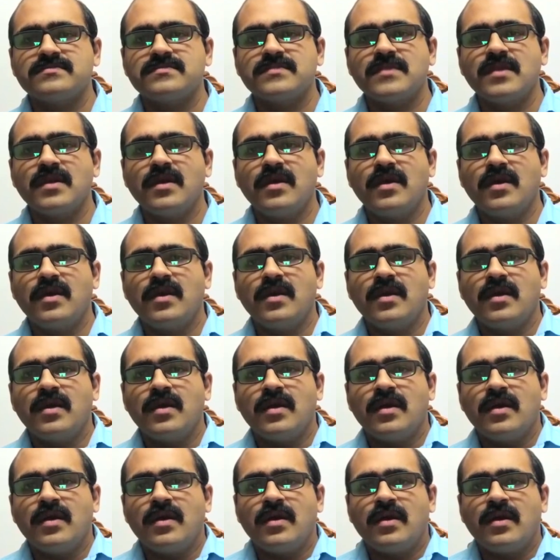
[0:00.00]
So
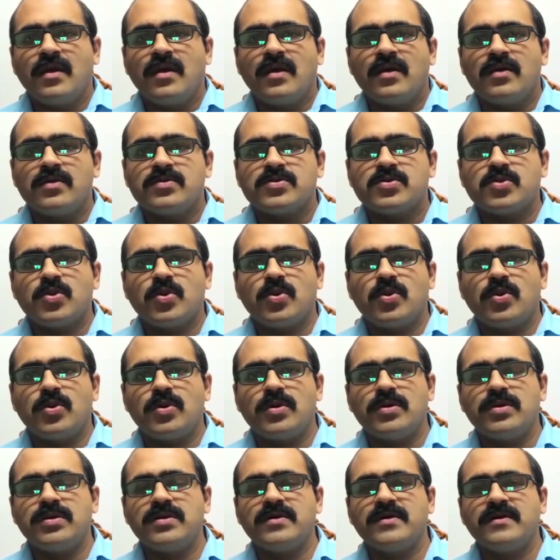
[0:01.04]
likewise,
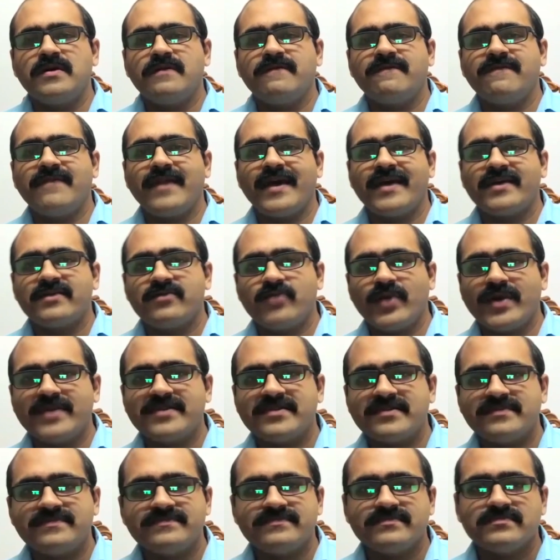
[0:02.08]
so if you
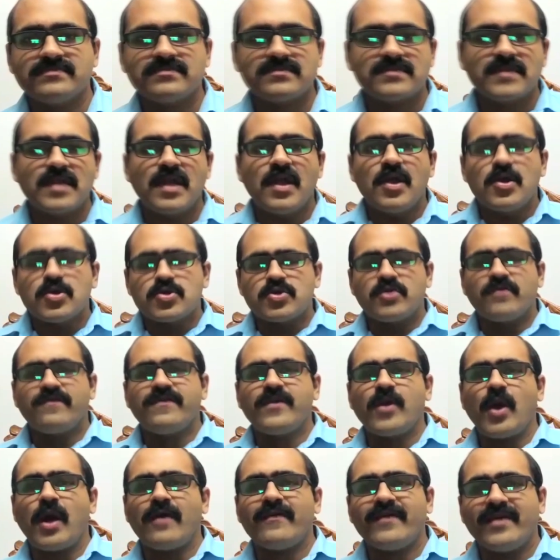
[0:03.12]
have any doubt, of course, if you
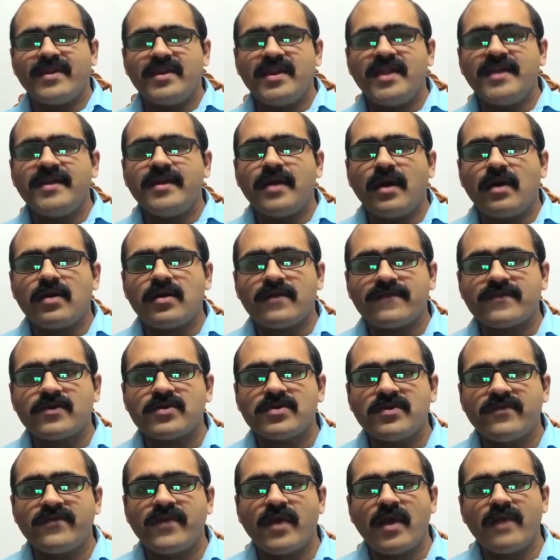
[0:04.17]
have any doubt, do
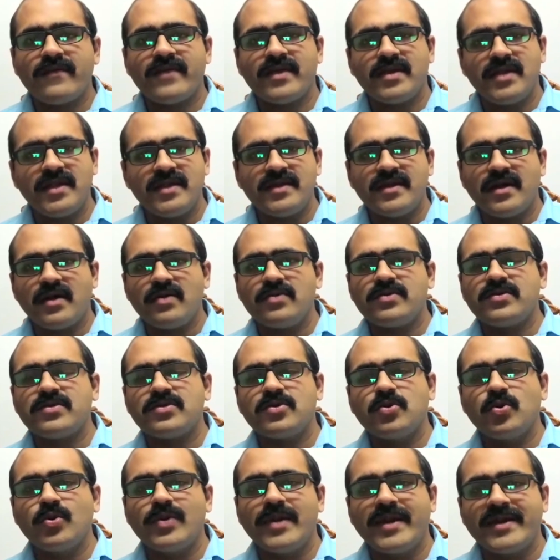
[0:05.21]
let us know in the comment box.